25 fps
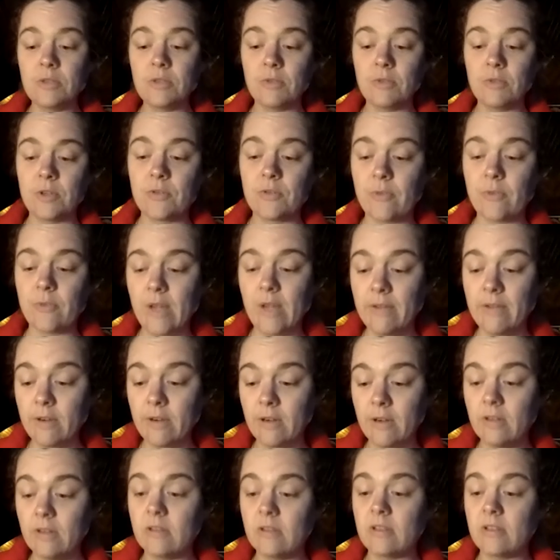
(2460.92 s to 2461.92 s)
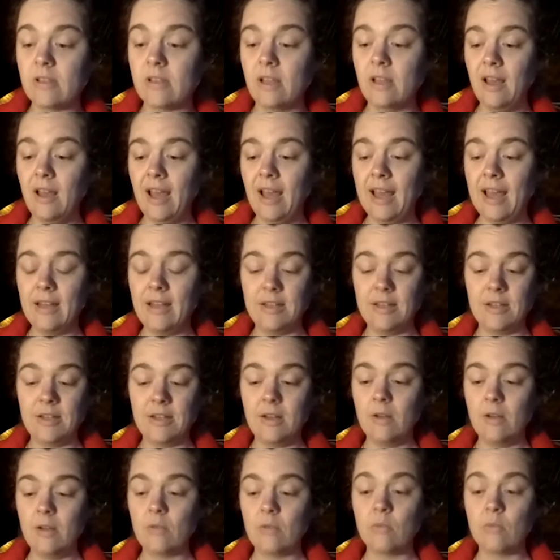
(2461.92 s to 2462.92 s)
retrievers and
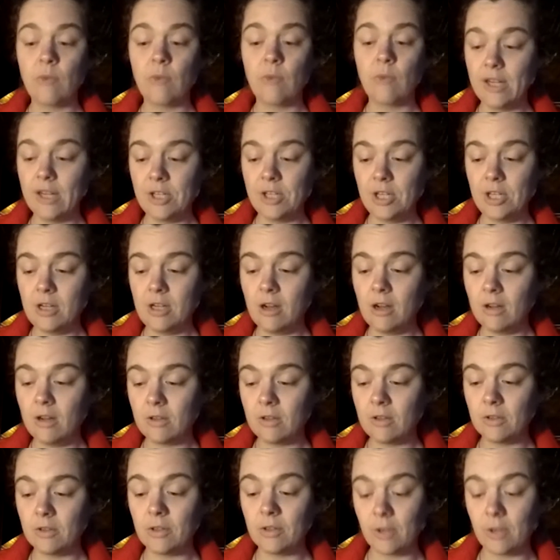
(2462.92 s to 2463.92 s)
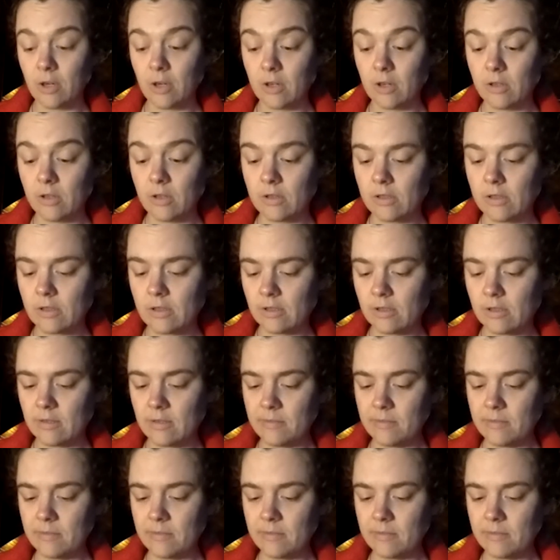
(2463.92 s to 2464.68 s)
raging Uncle Earls.